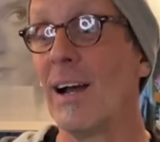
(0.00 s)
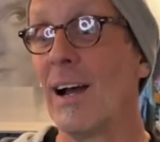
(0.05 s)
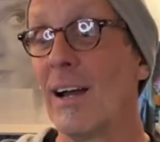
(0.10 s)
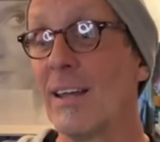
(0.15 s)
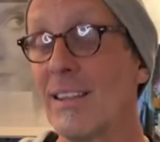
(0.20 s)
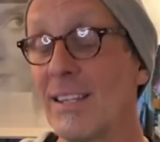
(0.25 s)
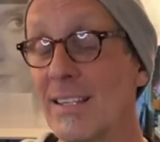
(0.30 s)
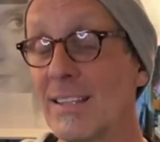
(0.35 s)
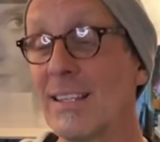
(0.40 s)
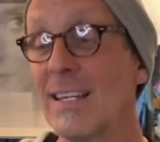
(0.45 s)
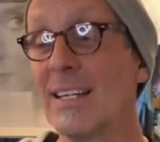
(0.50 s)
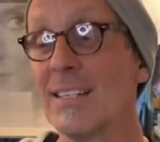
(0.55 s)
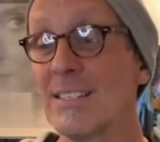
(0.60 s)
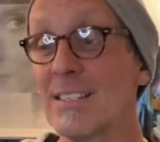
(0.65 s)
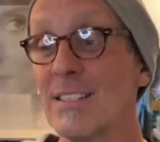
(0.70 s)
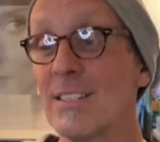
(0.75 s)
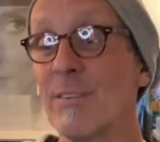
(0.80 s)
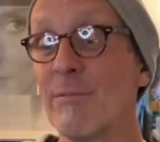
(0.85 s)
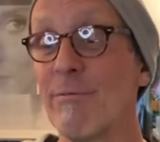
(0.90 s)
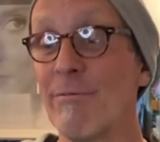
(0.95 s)
think that's
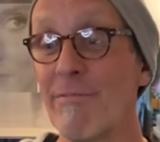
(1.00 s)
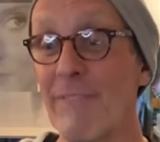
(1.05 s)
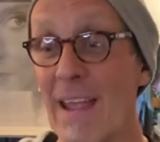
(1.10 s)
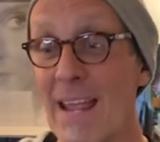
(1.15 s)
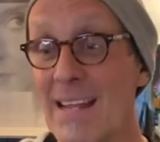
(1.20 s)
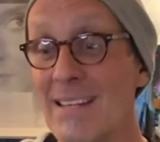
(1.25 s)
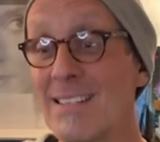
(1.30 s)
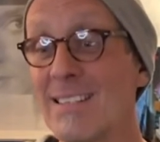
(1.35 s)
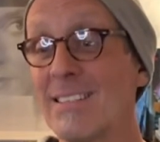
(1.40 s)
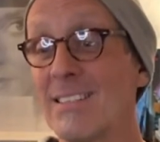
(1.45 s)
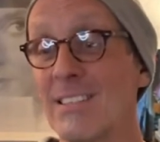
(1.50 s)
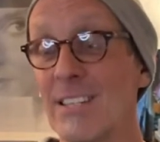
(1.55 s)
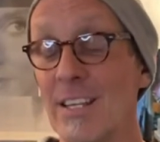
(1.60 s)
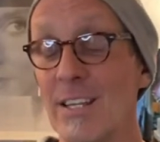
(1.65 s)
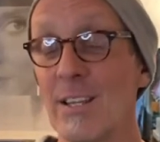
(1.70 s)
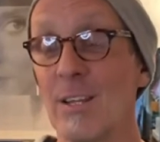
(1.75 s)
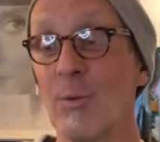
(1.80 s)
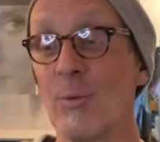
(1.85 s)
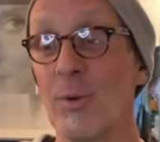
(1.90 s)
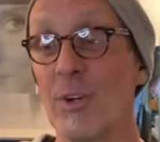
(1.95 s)
the fantasy
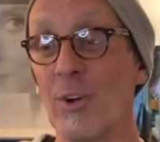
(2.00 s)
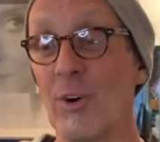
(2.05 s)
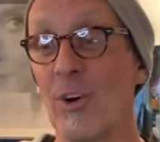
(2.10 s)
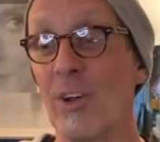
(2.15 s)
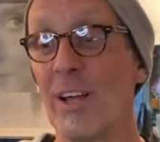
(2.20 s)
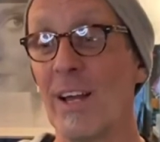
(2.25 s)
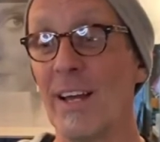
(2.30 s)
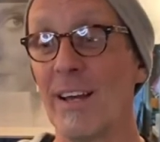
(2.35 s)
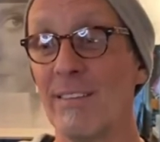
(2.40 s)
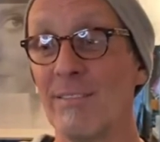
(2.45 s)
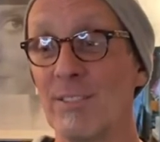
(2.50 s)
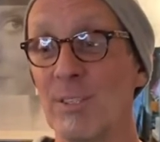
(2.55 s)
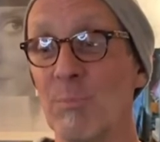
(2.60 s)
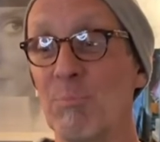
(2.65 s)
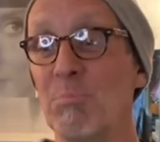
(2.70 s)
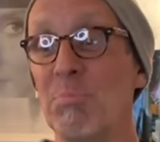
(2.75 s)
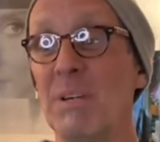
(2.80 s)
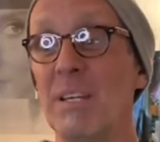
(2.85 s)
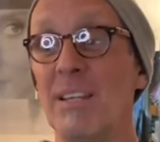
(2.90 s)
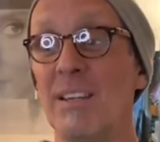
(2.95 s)
that we all have, to
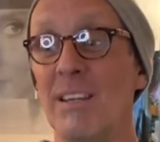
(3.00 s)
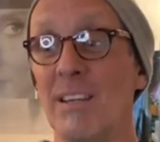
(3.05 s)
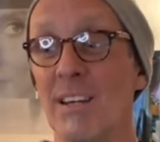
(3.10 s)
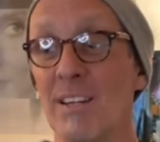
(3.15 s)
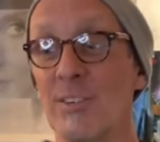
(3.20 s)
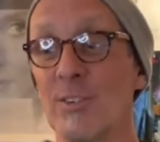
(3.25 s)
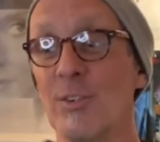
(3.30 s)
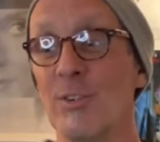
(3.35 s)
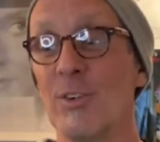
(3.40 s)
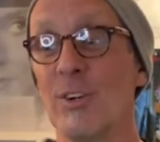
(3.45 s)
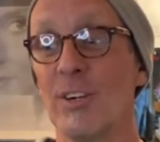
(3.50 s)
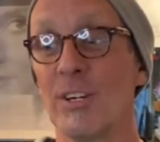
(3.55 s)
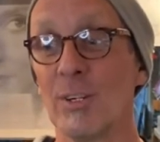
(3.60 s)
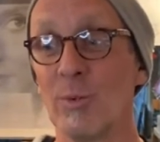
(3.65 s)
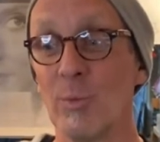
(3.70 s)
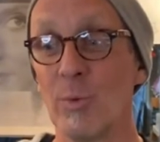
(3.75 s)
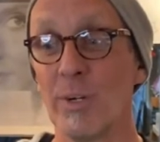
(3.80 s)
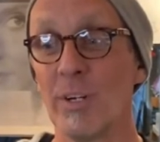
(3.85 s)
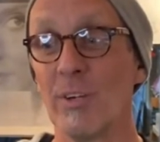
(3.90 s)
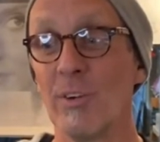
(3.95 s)
be the underdog and
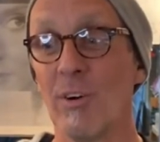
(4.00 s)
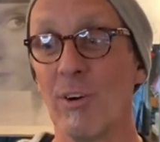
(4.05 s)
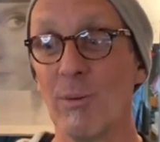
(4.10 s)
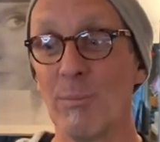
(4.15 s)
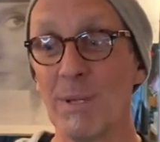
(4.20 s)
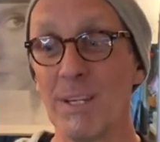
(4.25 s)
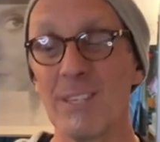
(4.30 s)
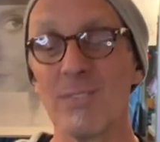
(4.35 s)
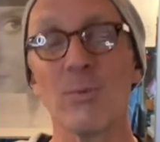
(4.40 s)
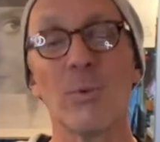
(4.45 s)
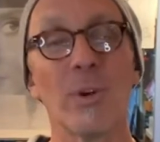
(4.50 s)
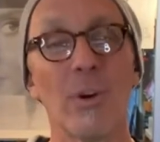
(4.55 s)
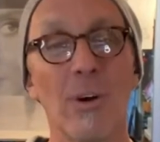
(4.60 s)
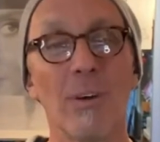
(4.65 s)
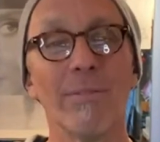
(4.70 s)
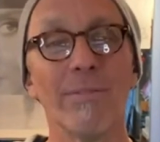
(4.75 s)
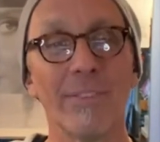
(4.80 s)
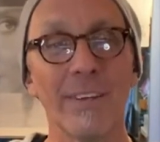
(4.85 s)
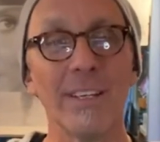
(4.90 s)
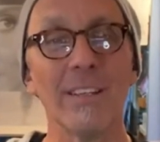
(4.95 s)
win it all, because we all
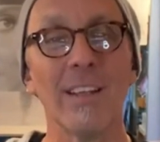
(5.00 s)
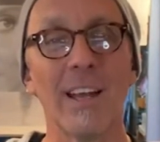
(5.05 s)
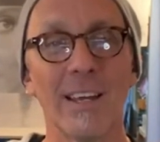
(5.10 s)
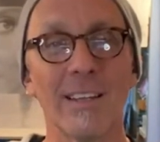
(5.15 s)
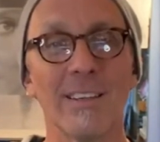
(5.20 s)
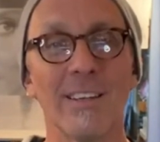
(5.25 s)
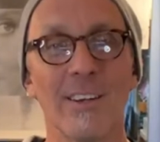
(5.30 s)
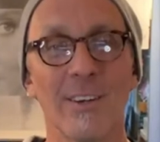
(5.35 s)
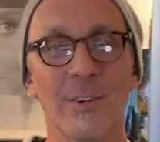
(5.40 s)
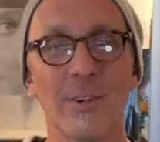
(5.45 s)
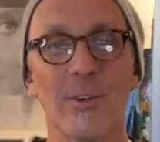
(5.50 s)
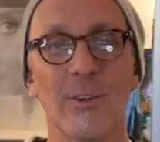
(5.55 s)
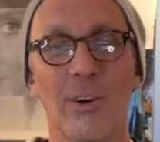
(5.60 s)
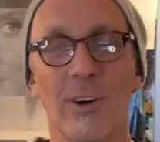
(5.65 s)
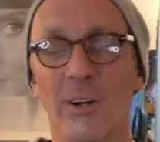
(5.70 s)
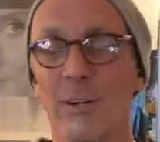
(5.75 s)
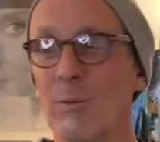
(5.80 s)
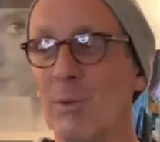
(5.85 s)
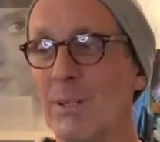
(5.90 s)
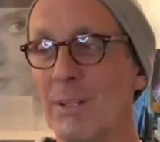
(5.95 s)
feel like the
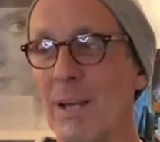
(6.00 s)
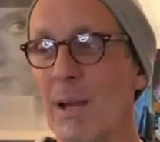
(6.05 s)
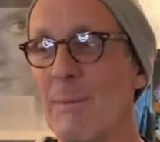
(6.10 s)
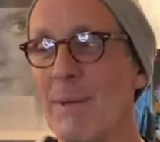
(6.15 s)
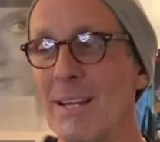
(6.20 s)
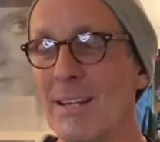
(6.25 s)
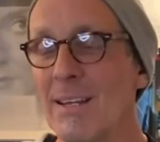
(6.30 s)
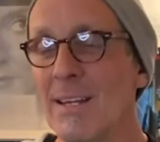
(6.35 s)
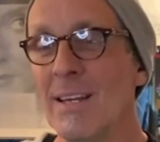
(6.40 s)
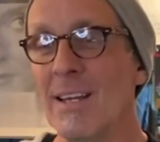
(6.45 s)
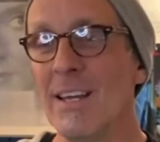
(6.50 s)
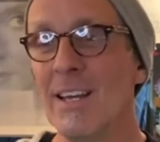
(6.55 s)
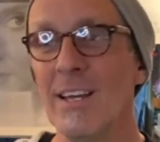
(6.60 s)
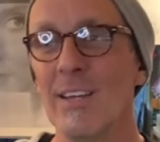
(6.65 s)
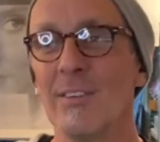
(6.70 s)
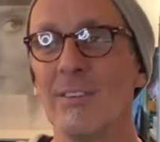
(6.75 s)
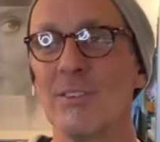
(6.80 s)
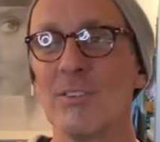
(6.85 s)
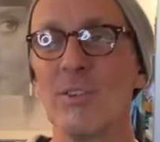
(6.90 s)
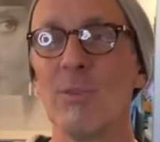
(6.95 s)
underdog.
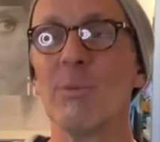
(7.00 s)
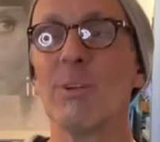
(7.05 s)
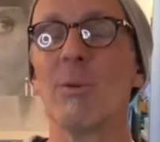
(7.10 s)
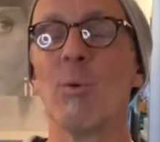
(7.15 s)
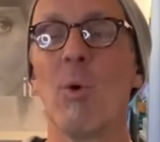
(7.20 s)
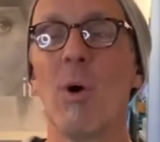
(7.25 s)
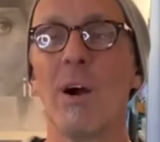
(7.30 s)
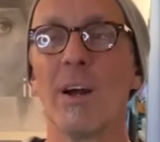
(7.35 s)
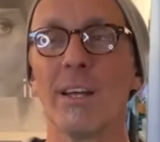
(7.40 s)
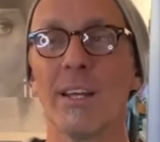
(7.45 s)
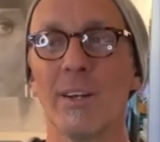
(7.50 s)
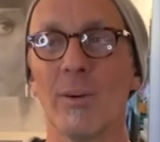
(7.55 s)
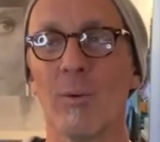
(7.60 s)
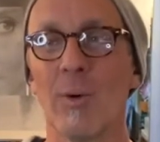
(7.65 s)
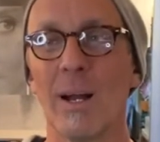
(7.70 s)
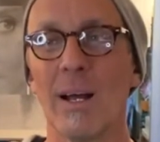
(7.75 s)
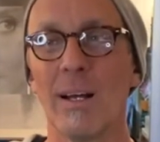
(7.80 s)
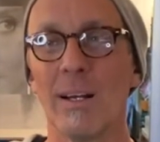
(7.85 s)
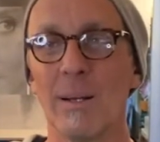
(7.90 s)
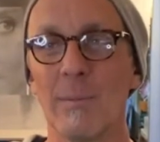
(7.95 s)
There's nobody walking
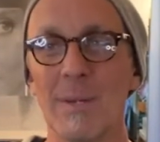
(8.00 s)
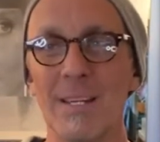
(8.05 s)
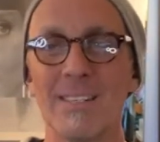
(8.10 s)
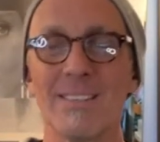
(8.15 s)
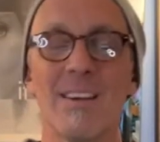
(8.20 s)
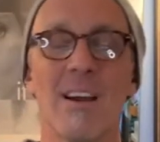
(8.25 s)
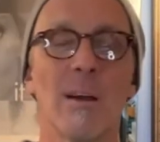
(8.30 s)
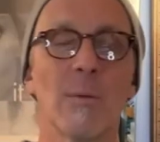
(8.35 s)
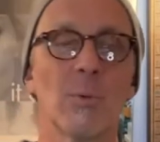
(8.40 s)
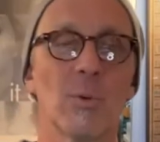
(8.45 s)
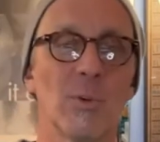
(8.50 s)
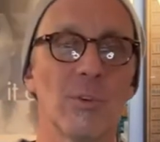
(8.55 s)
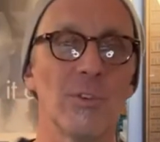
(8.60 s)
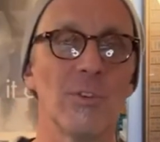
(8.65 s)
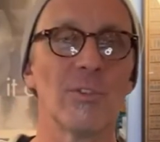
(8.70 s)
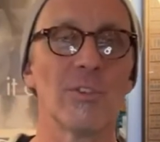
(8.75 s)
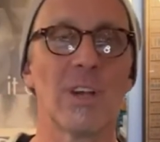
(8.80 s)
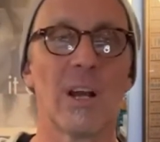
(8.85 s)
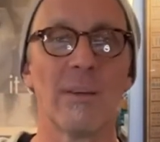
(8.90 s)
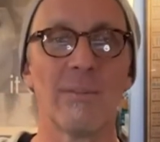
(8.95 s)
around. Tom
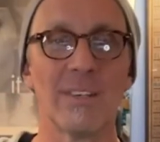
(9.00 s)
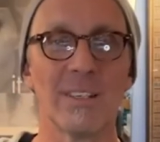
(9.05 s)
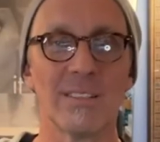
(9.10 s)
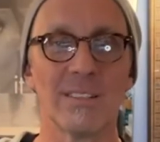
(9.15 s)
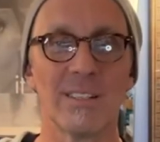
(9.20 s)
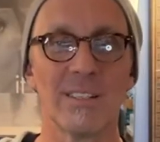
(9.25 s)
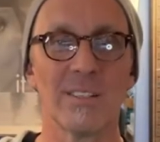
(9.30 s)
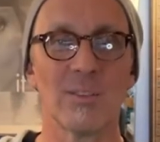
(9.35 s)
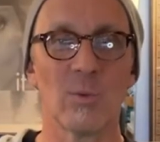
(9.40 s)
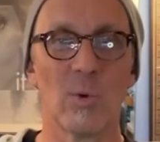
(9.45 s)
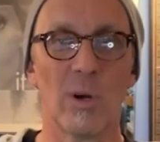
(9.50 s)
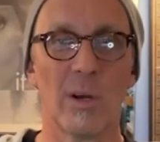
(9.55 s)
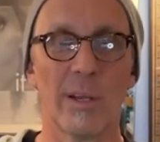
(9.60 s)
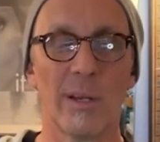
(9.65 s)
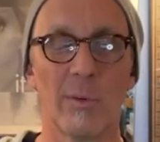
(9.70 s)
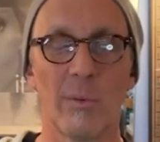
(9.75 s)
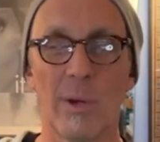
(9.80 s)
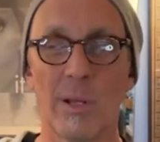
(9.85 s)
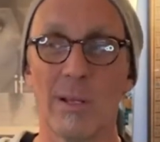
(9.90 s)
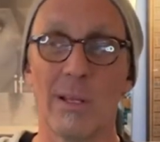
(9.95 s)
Cruise obviously is walking
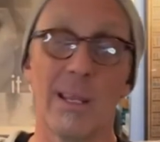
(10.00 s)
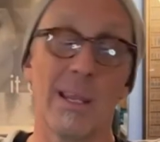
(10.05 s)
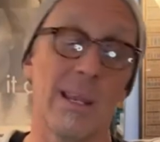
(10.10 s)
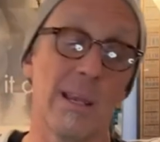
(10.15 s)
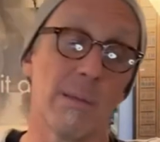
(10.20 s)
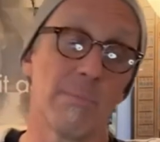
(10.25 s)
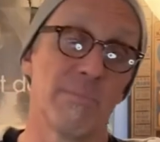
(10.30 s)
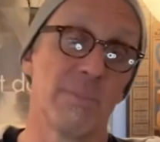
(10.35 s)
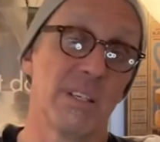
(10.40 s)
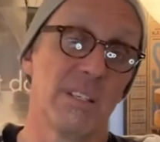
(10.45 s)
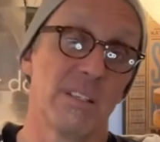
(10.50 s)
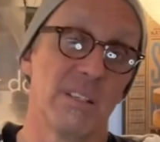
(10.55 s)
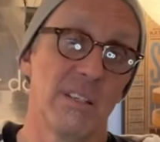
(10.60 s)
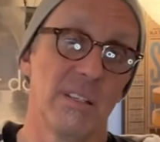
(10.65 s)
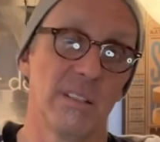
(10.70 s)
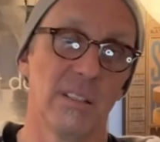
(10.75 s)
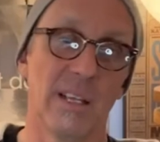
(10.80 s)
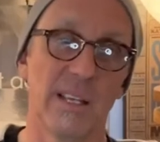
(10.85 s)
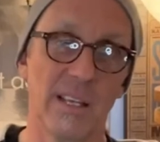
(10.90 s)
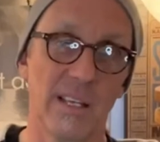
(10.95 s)
around like, yeah, big
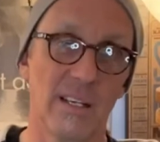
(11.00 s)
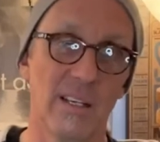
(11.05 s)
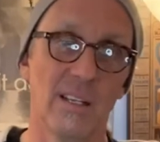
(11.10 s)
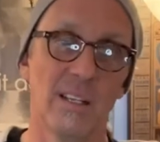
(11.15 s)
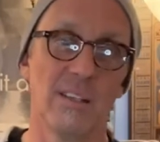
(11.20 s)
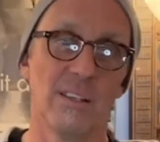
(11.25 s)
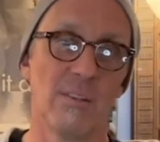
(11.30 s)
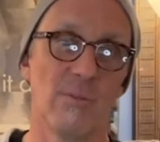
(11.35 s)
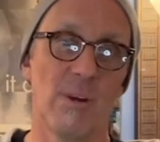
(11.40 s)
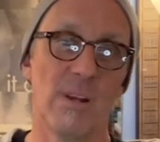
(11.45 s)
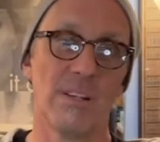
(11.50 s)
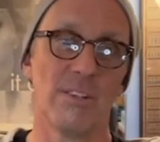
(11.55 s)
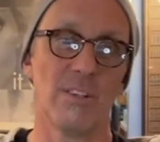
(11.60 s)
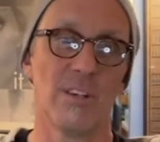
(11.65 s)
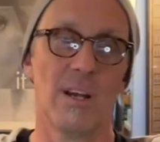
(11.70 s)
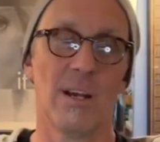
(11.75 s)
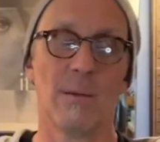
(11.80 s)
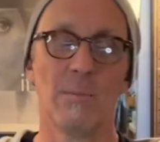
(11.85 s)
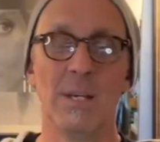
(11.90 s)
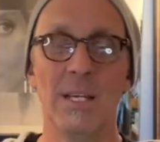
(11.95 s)
deal, I got another great
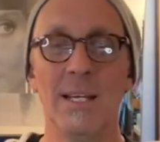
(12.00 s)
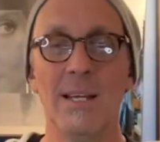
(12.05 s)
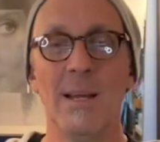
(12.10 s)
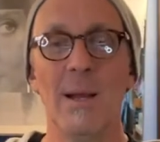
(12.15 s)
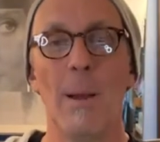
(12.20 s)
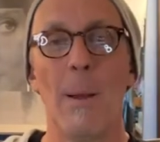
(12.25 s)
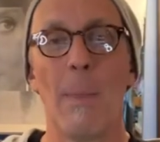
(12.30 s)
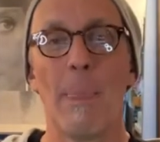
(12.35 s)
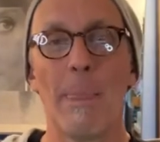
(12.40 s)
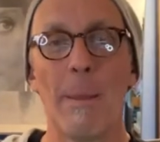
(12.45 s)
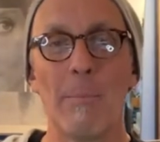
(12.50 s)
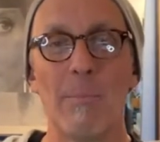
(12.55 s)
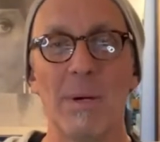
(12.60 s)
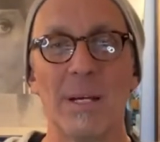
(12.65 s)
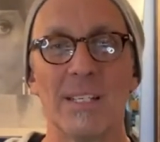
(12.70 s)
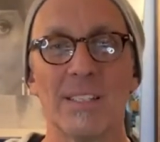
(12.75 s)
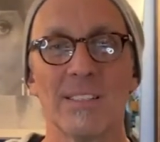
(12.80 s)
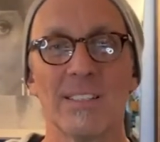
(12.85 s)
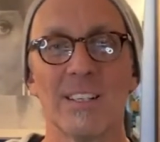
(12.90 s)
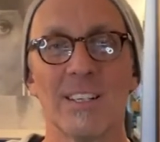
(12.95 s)
job.
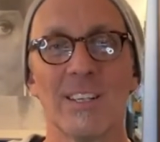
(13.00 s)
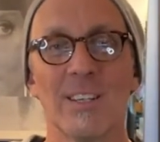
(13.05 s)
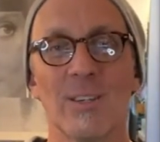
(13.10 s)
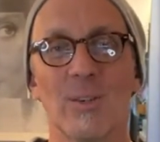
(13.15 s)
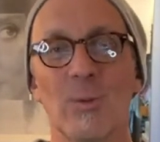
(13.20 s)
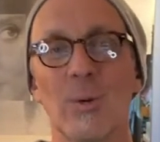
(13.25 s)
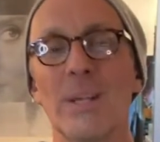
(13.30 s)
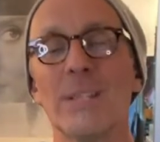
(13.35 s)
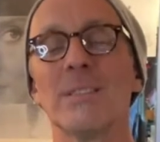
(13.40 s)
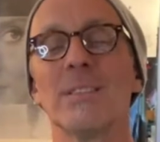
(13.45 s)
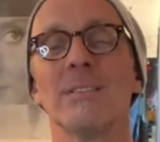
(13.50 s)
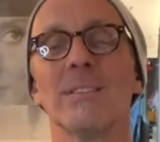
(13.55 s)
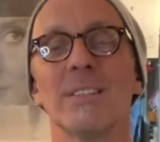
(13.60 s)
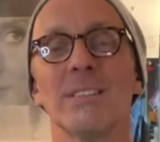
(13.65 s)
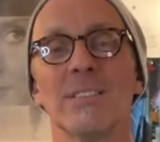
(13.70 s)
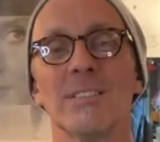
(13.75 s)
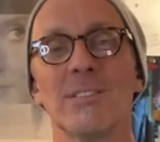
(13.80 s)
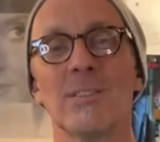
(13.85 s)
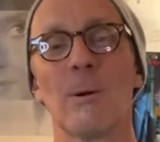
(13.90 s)
But the rest of us